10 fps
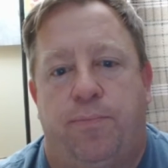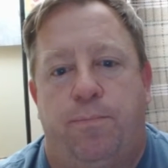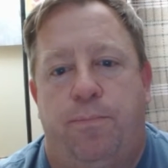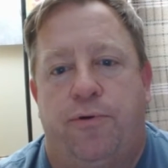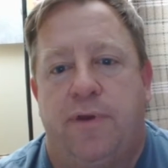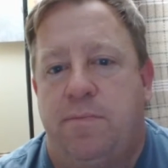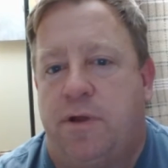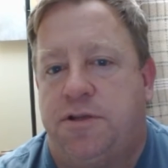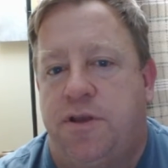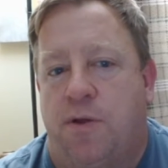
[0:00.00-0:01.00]
pretty
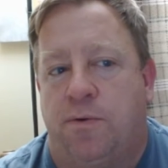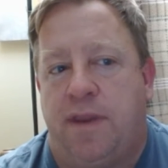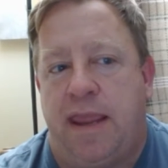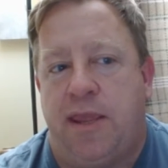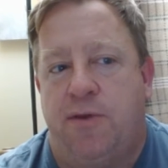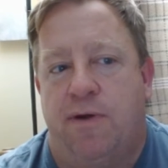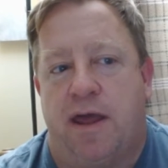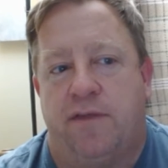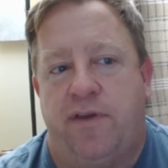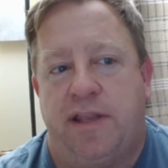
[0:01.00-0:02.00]
much don't take you
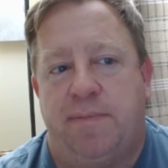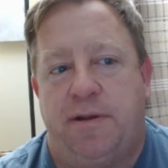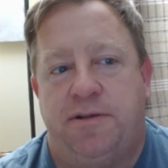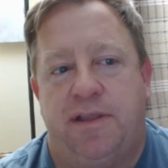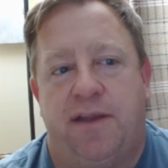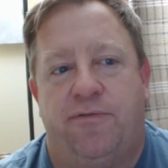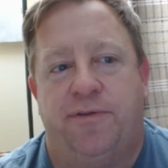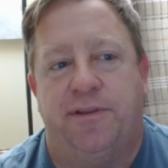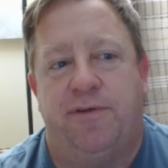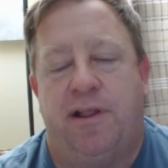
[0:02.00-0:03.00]
out of it. Especially every
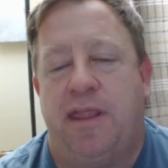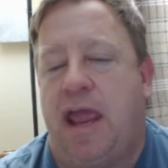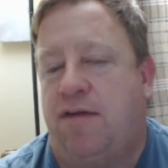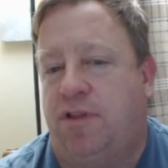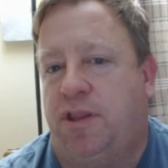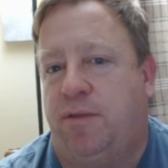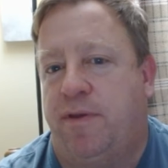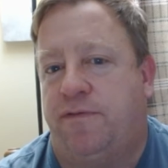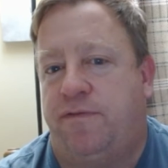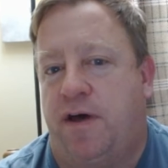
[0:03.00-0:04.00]
once in a while, they have a little
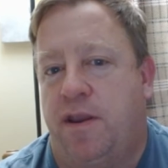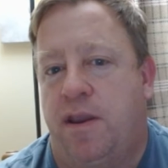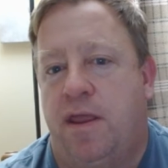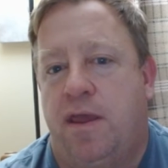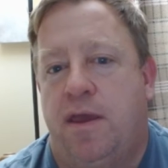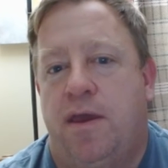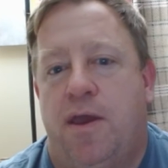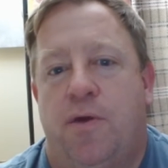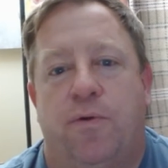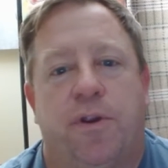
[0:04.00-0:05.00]
bit of fun
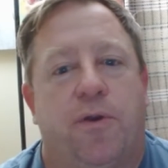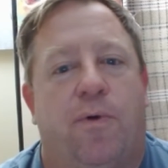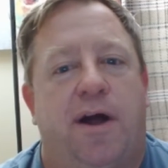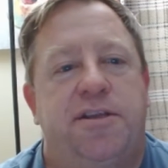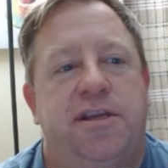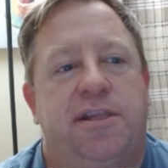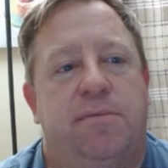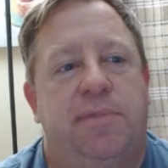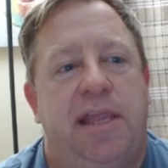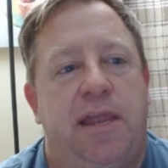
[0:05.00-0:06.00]
or you're watching
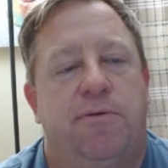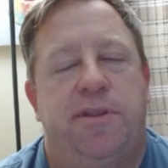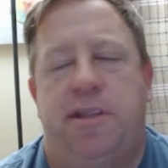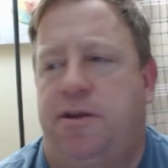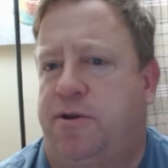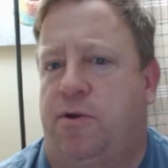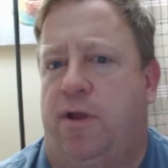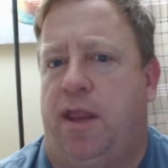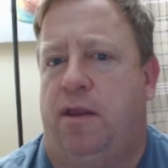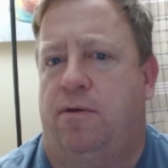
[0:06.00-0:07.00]
some sequence and you're
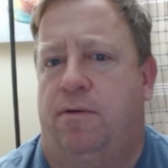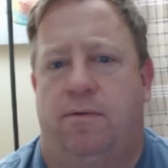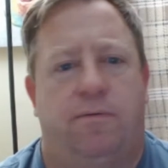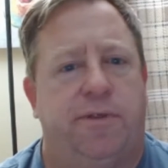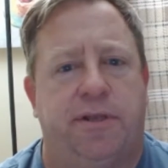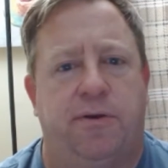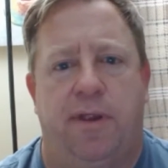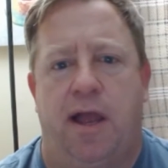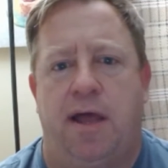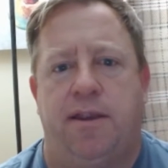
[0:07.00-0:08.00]
going, "Well, what's
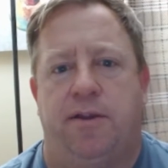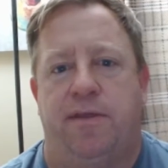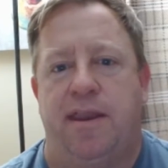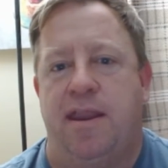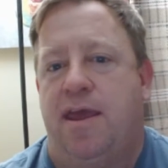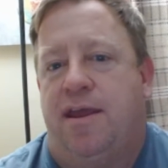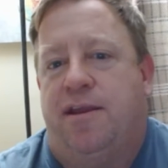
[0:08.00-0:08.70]
going on here?" Then it